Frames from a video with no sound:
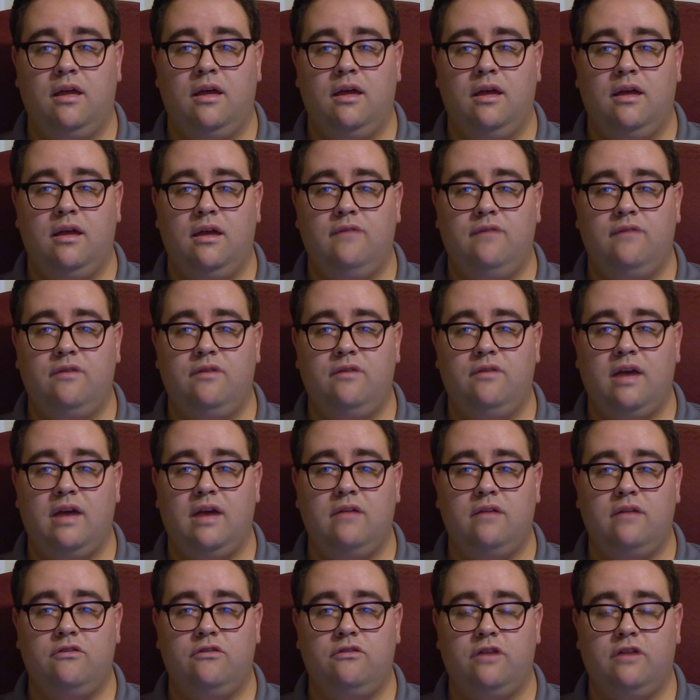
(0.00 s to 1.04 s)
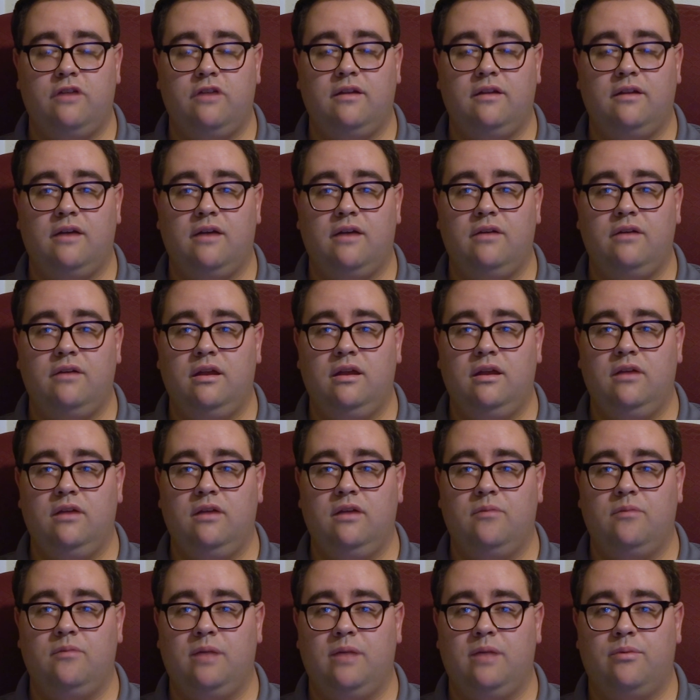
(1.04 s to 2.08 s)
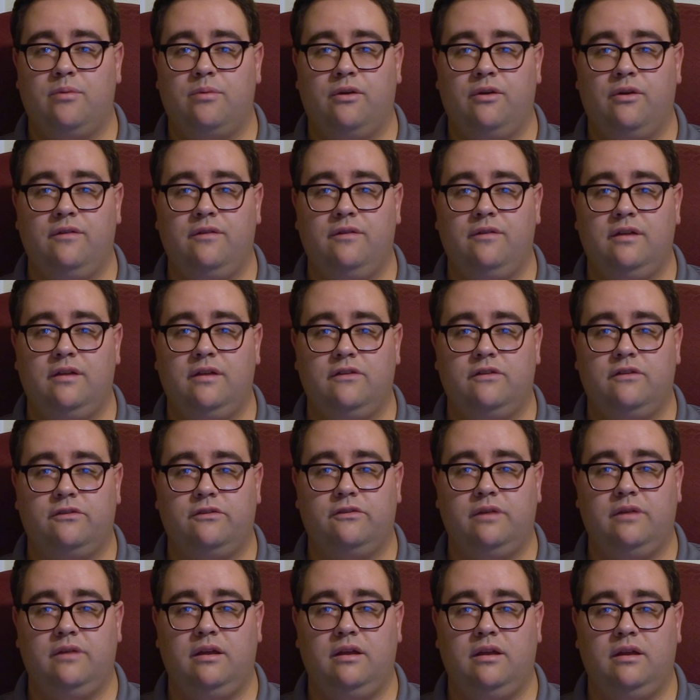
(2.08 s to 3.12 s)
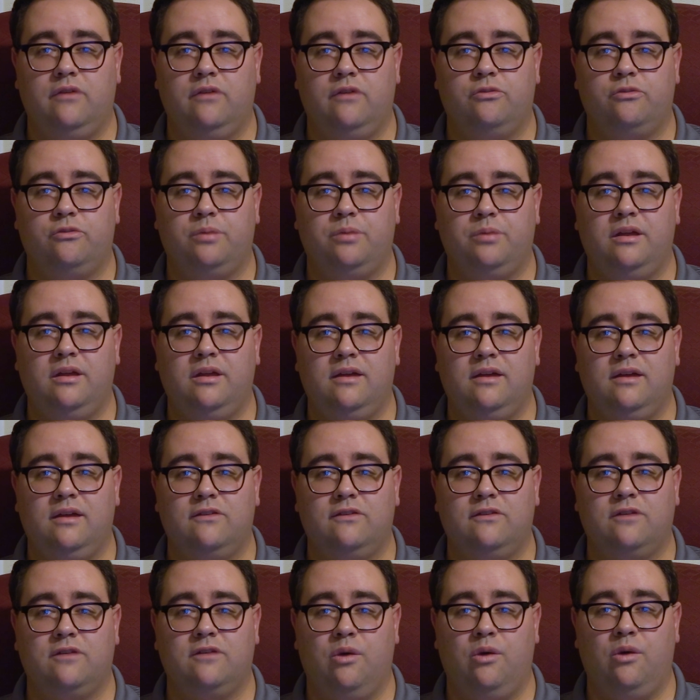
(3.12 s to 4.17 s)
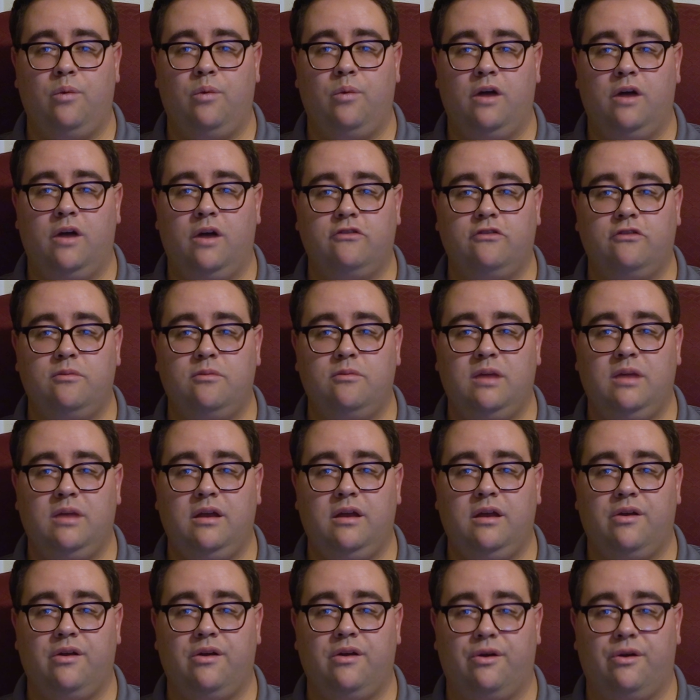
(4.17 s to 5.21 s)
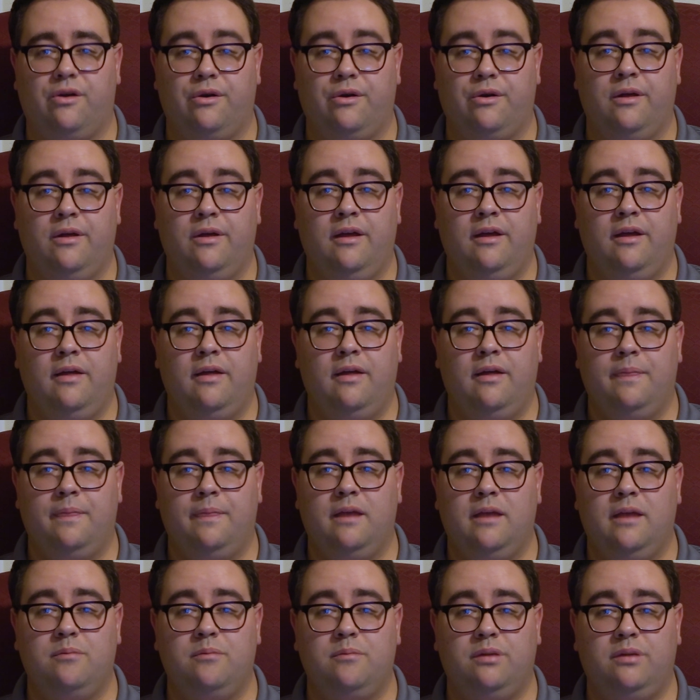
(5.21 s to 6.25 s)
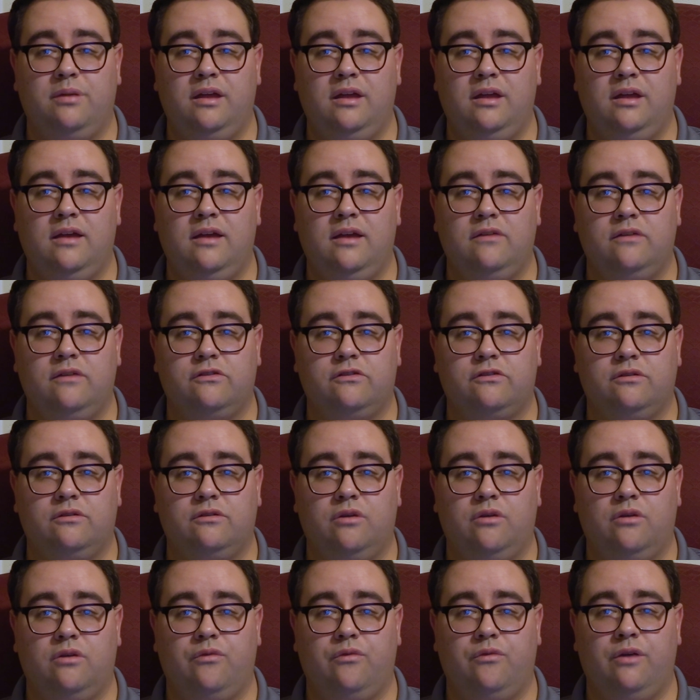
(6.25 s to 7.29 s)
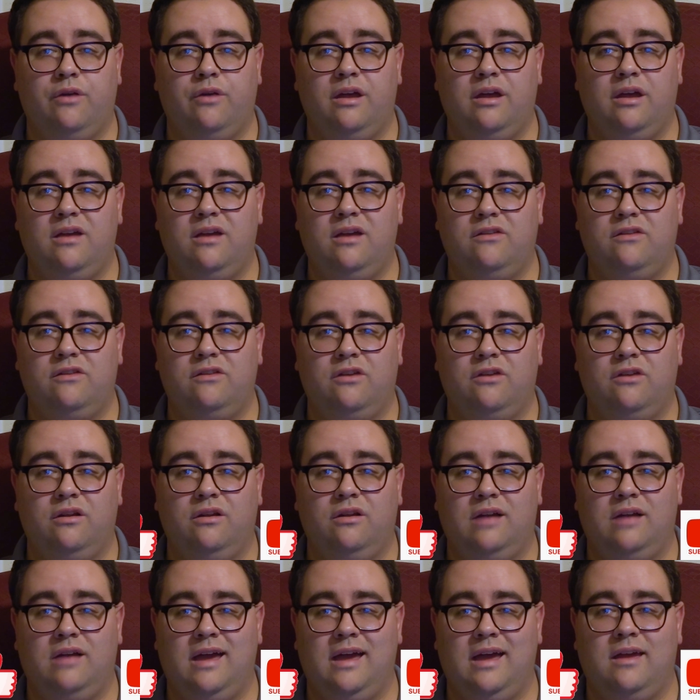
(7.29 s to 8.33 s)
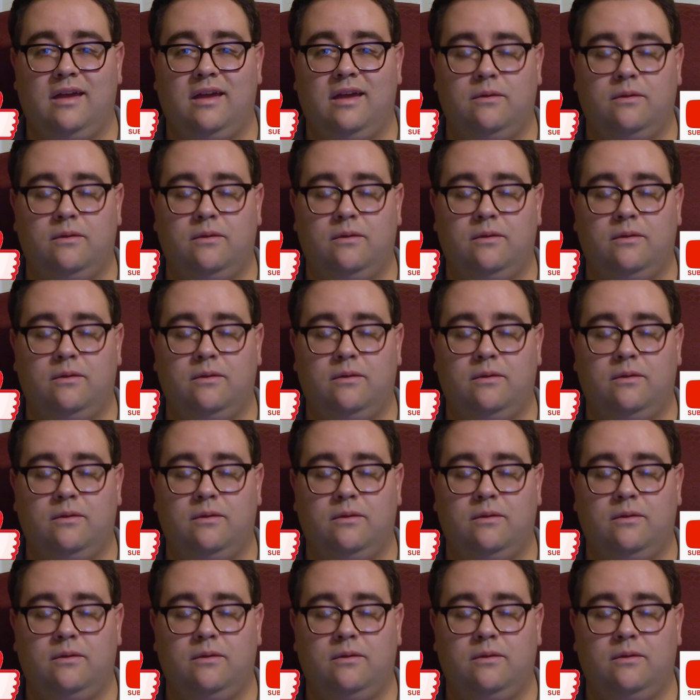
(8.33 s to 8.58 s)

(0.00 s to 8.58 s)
if you hadn't checked out any of my previous videos, please go watch them here. And please don't forget to like and